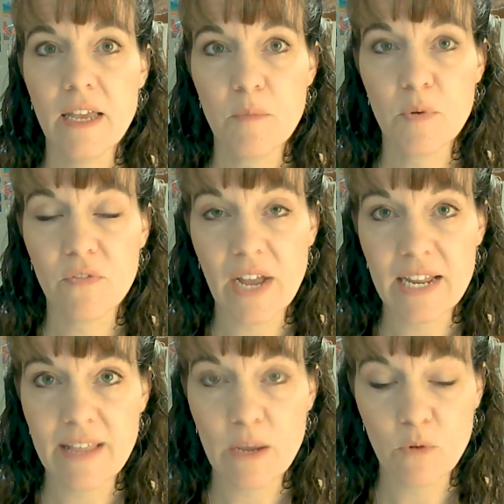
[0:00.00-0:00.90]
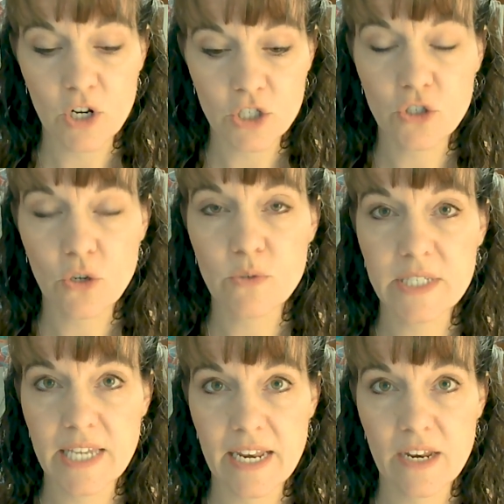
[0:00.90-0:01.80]
provided they were
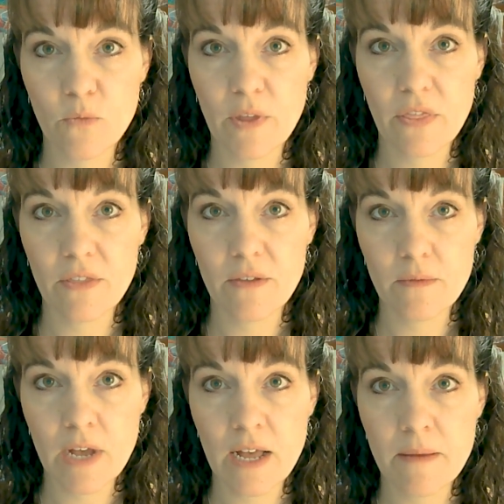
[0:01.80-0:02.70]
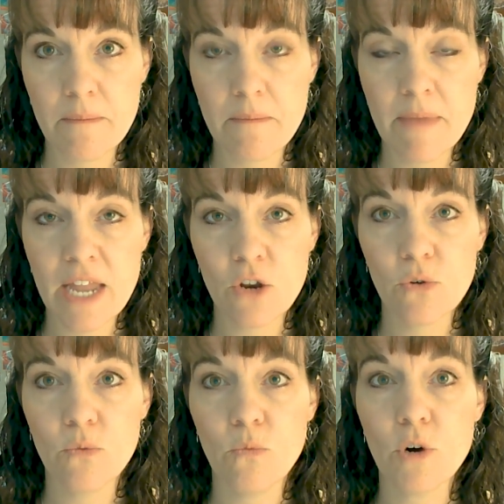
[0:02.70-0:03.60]
associated with men
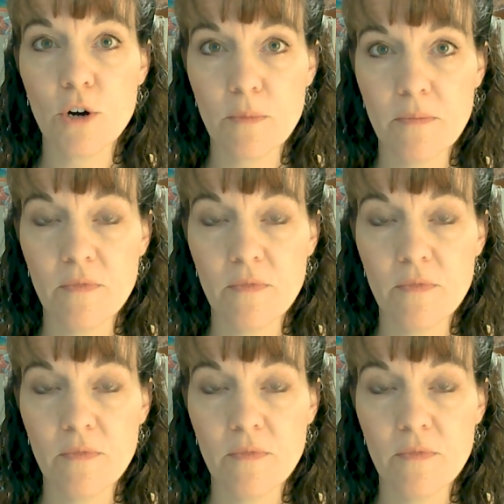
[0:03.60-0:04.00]
who were